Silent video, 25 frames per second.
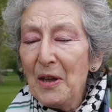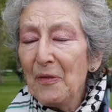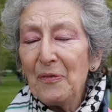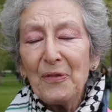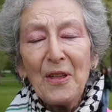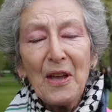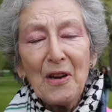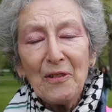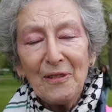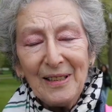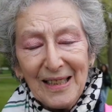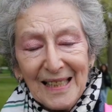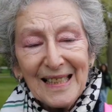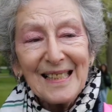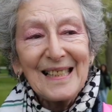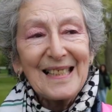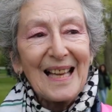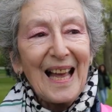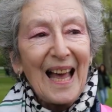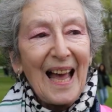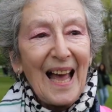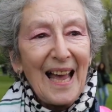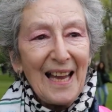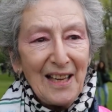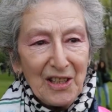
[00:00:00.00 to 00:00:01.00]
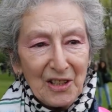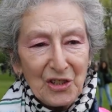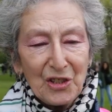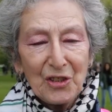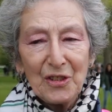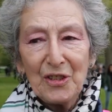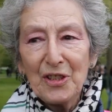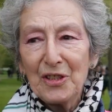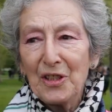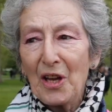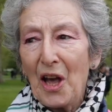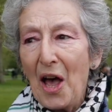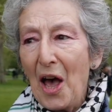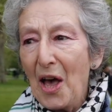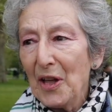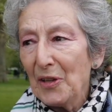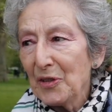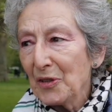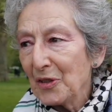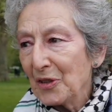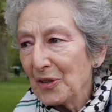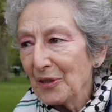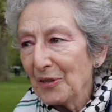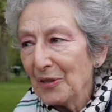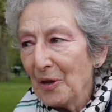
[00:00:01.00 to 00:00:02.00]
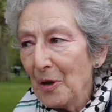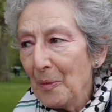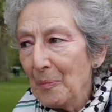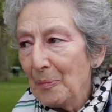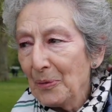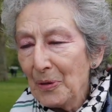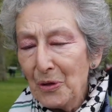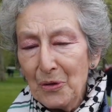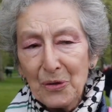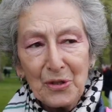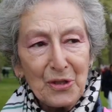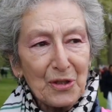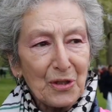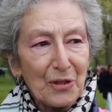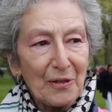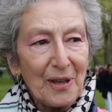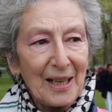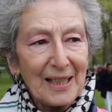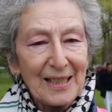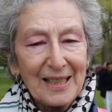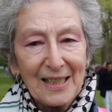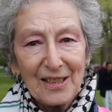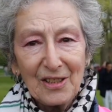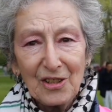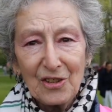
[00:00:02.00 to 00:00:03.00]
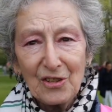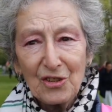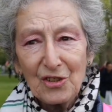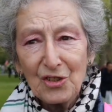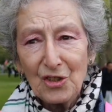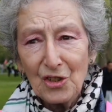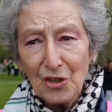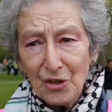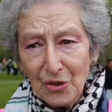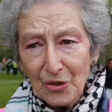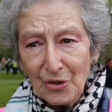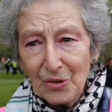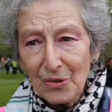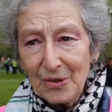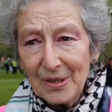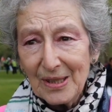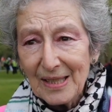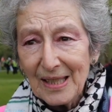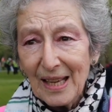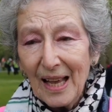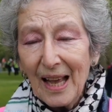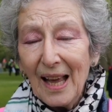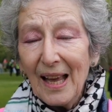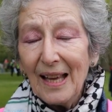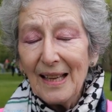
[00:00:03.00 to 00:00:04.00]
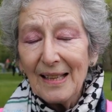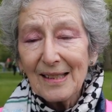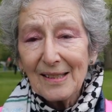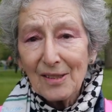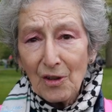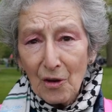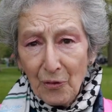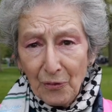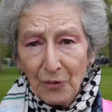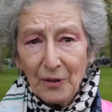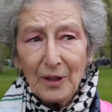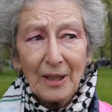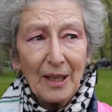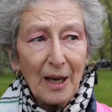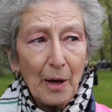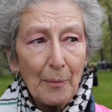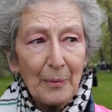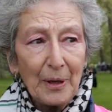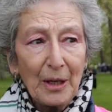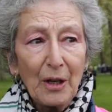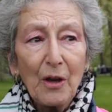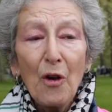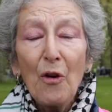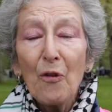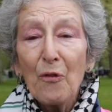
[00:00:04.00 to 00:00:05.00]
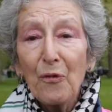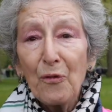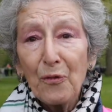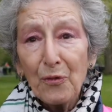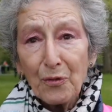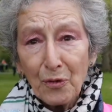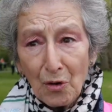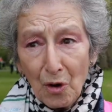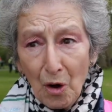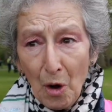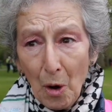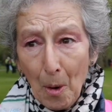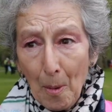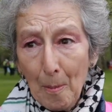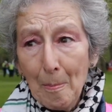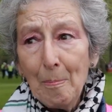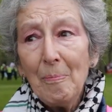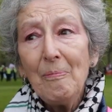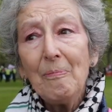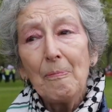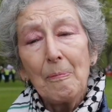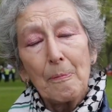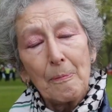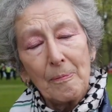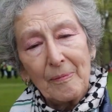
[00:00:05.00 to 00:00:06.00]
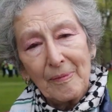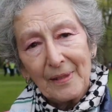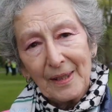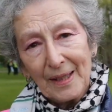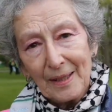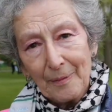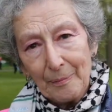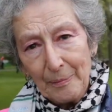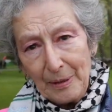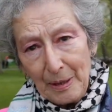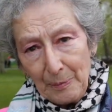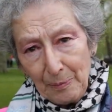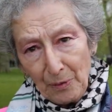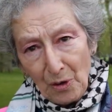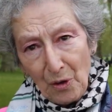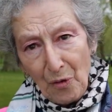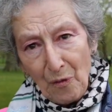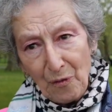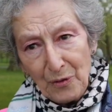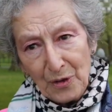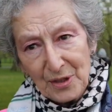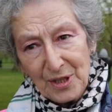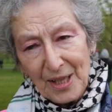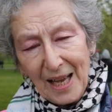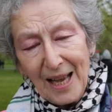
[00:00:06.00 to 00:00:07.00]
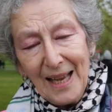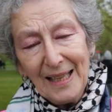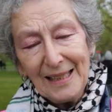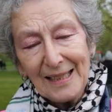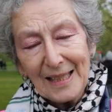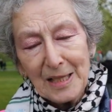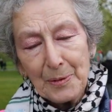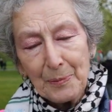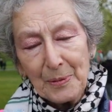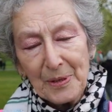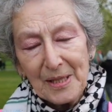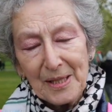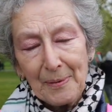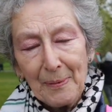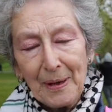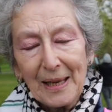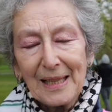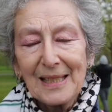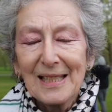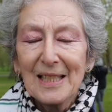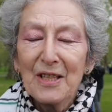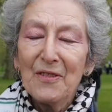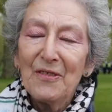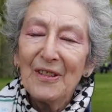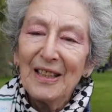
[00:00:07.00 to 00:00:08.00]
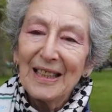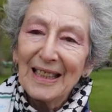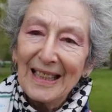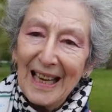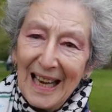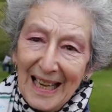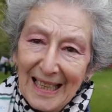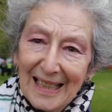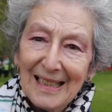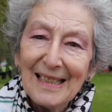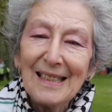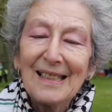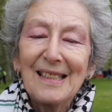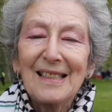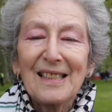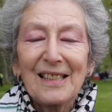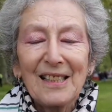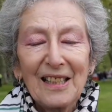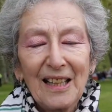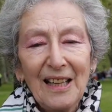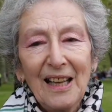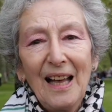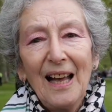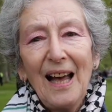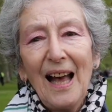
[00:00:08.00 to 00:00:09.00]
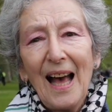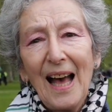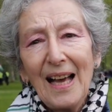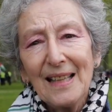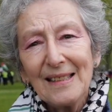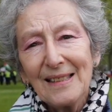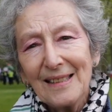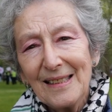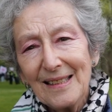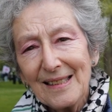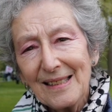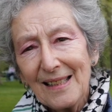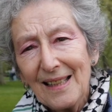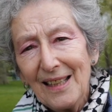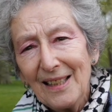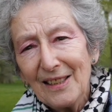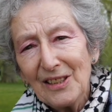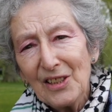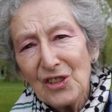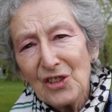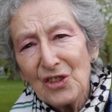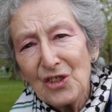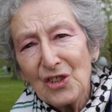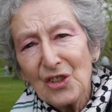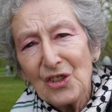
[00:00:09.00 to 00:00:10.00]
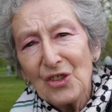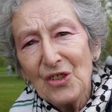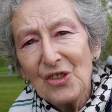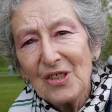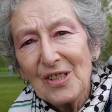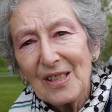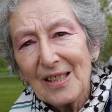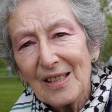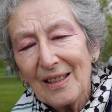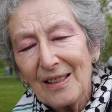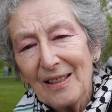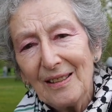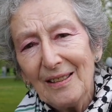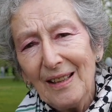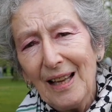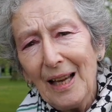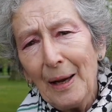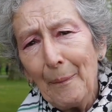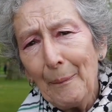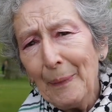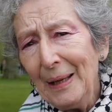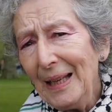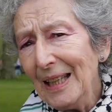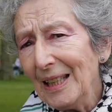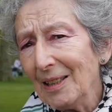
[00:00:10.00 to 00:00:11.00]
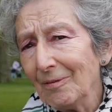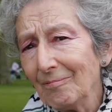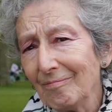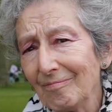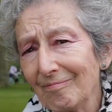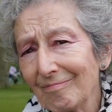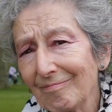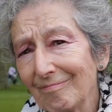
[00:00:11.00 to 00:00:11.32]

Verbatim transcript: If there is hatred and abuse directed at Jews, it's often coming from people of the Zionist perspective against anti-Zionist Jews like me.